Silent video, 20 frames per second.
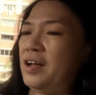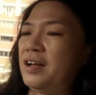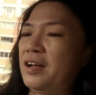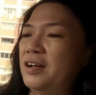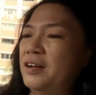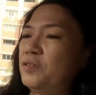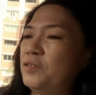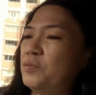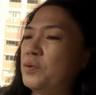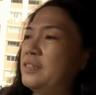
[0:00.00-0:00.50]

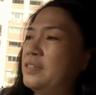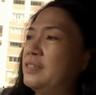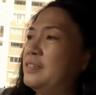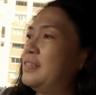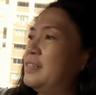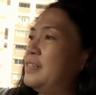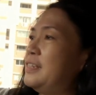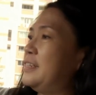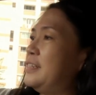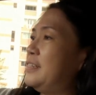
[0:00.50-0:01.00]

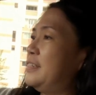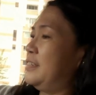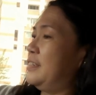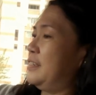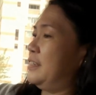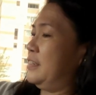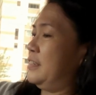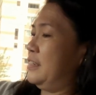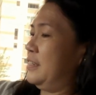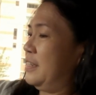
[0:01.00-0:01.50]
Wow, what is
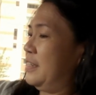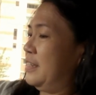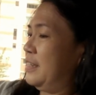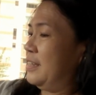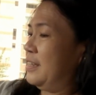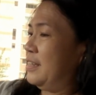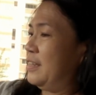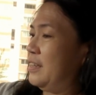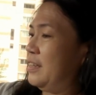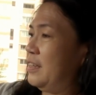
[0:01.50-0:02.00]
this?
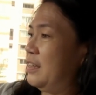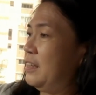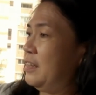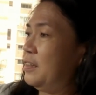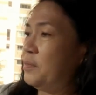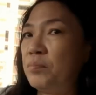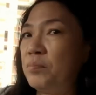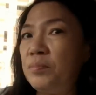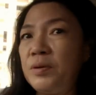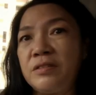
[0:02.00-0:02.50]

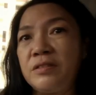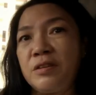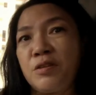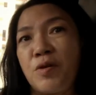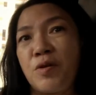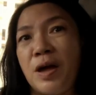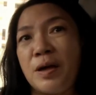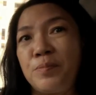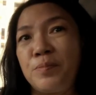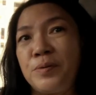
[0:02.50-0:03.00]

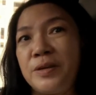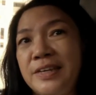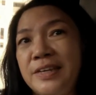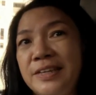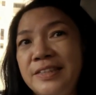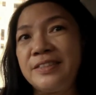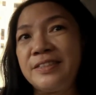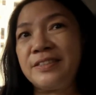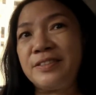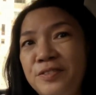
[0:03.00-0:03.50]
Peter
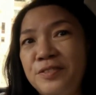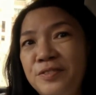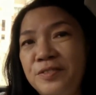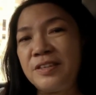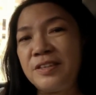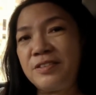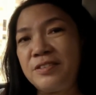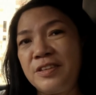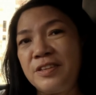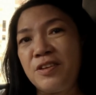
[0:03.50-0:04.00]
Rabbit,
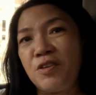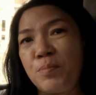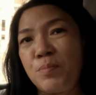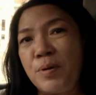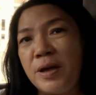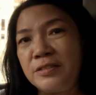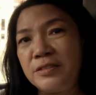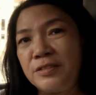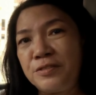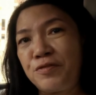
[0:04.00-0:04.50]

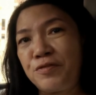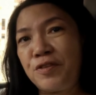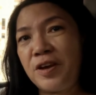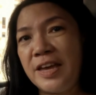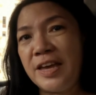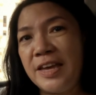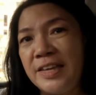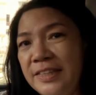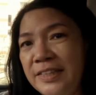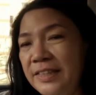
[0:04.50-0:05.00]
is he your
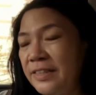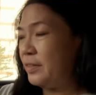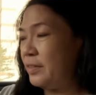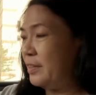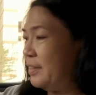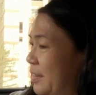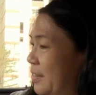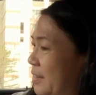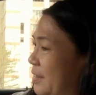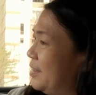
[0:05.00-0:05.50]
best? This is
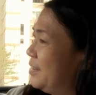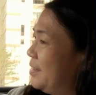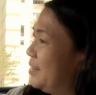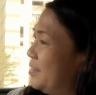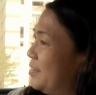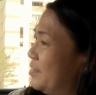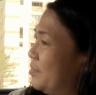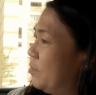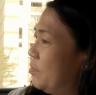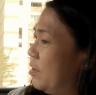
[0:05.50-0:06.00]
Auntie
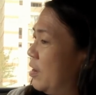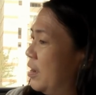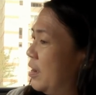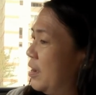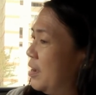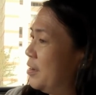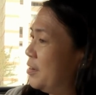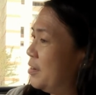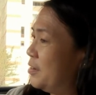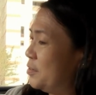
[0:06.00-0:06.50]

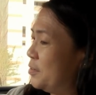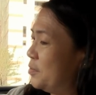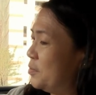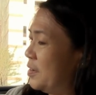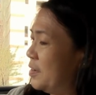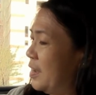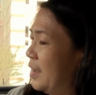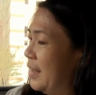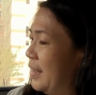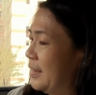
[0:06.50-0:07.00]
Lorraine.
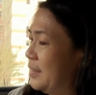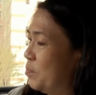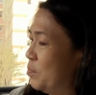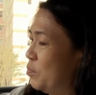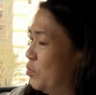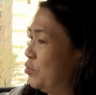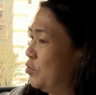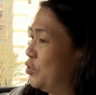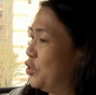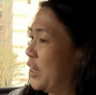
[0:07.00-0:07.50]

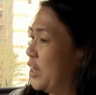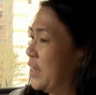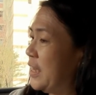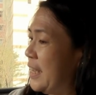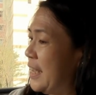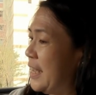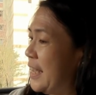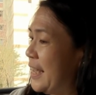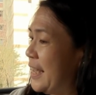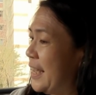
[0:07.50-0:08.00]
Sometimes
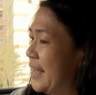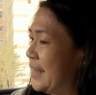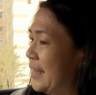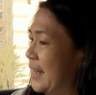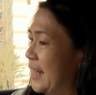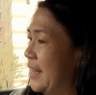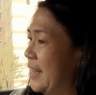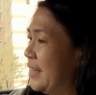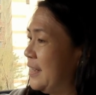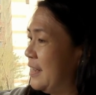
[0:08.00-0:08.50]
when Auntie
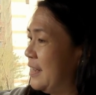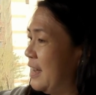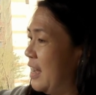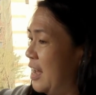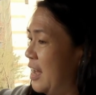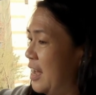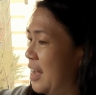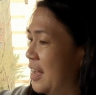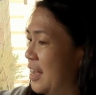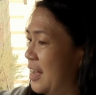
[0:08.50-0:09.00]
Leaping
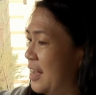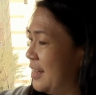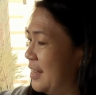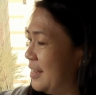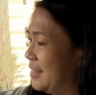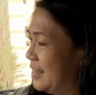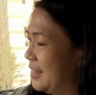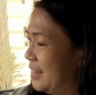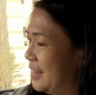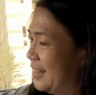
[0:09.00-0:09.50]
and Uncle
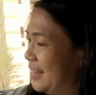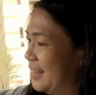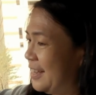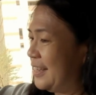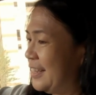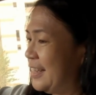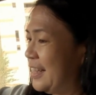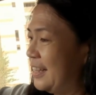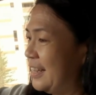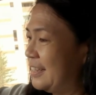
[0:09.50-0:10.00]
Joseph are
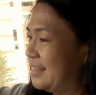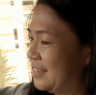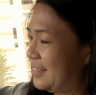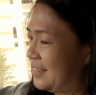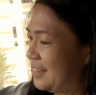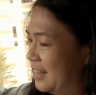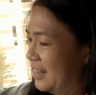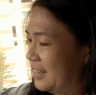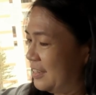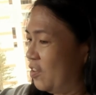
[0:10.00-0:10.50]
busy
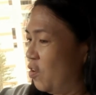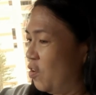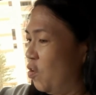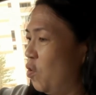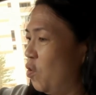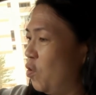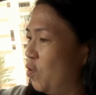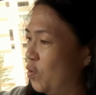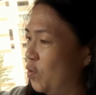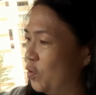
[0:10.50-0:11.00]
at work,
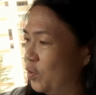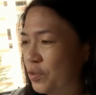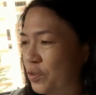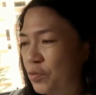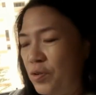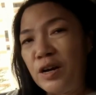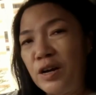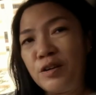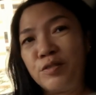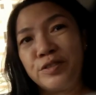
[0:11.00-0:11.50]
she
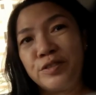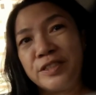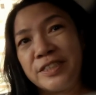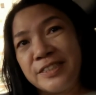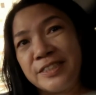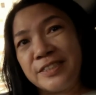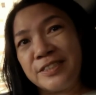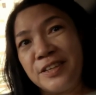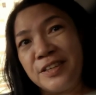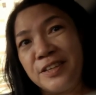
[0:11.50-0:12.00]
picks me up
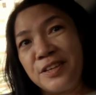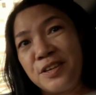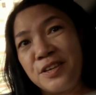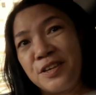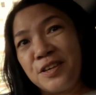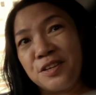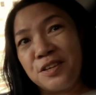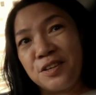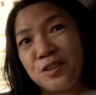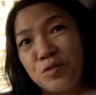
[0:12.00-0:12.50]
from
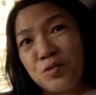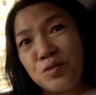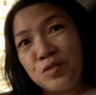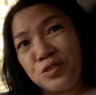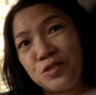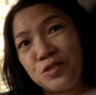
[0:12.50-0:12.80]
school.